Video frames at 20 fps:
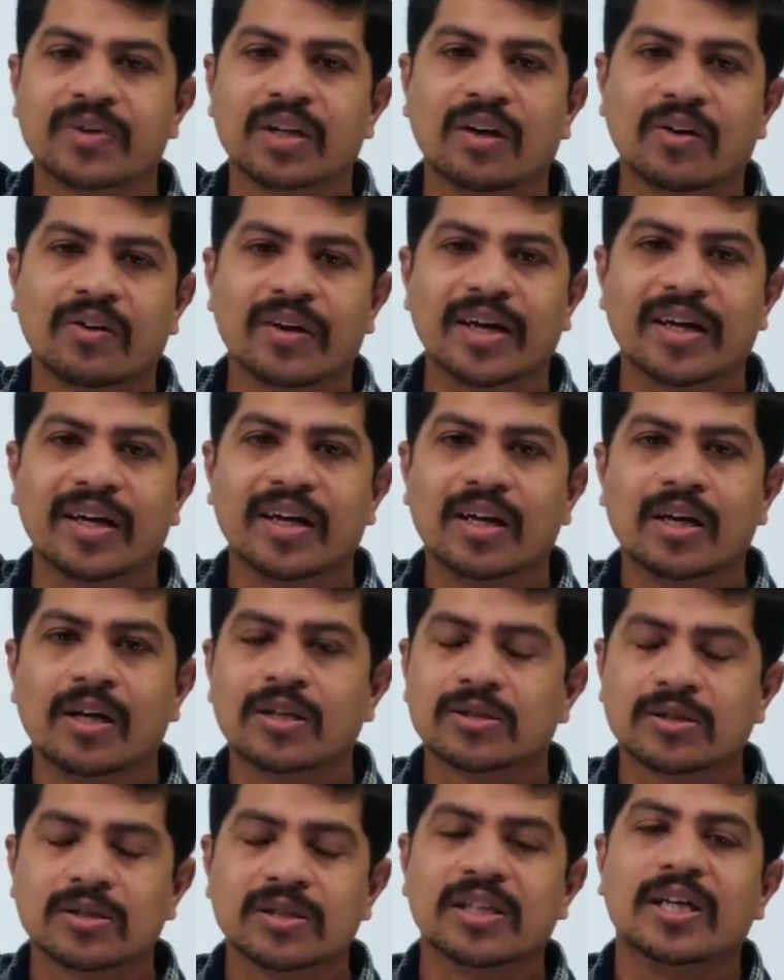Okay.
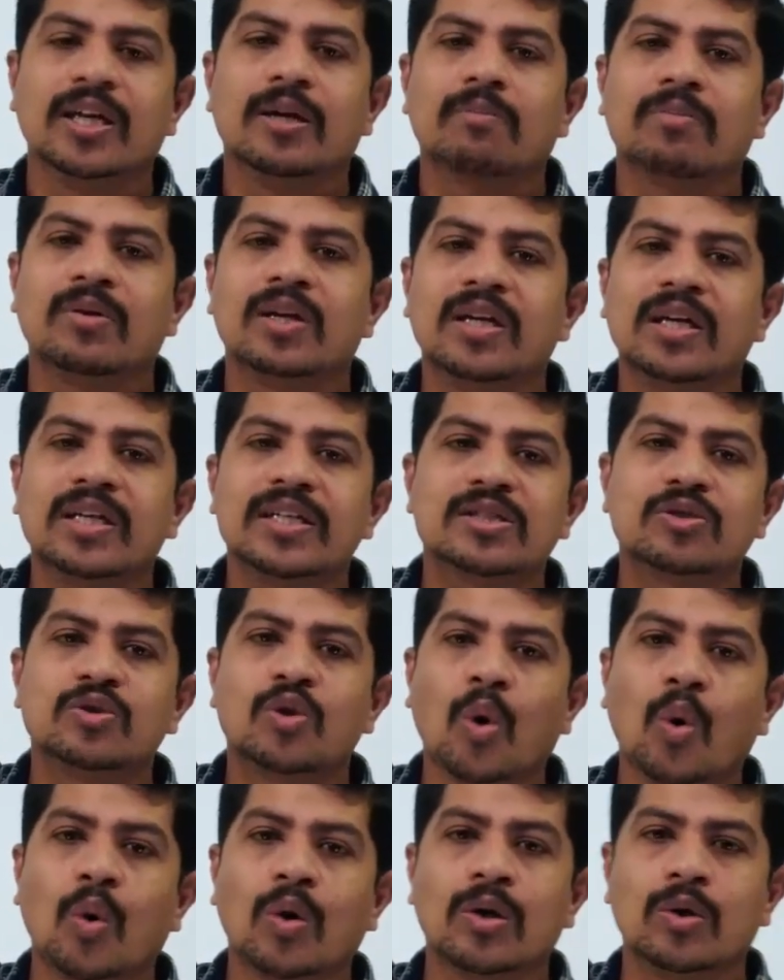See, please
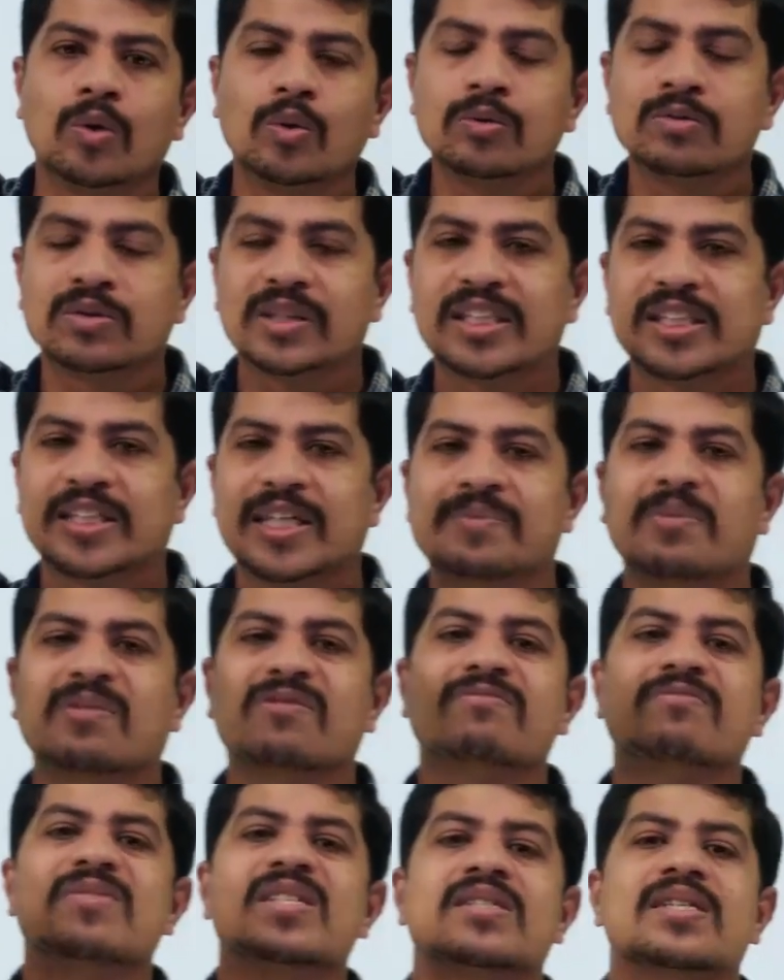don't do such type of
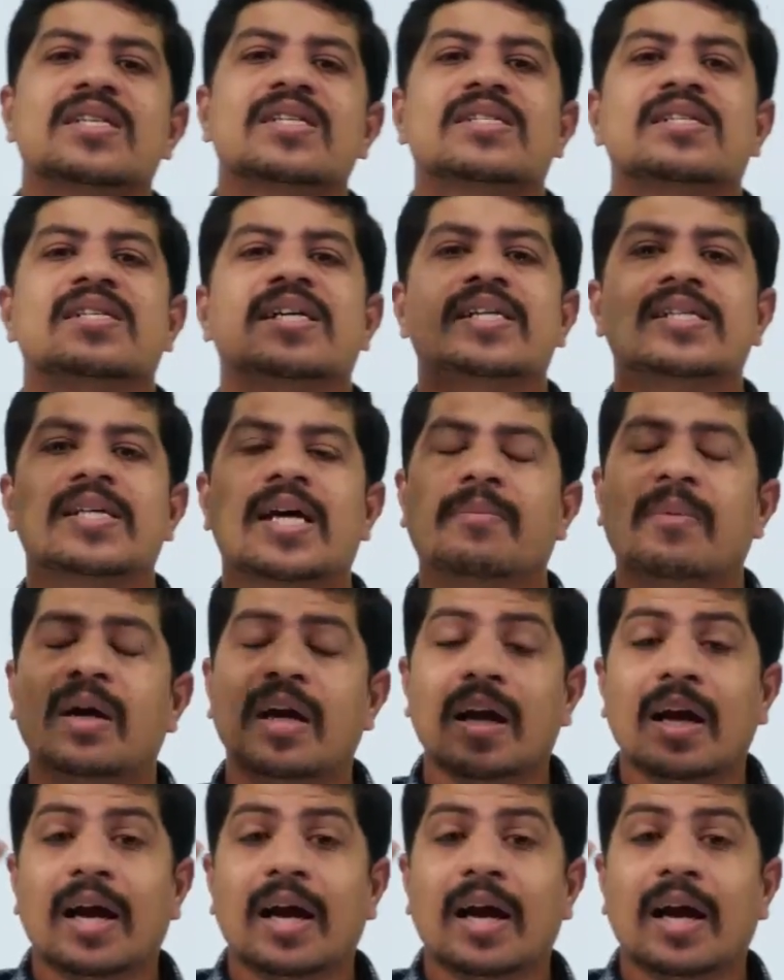mistakes in exam.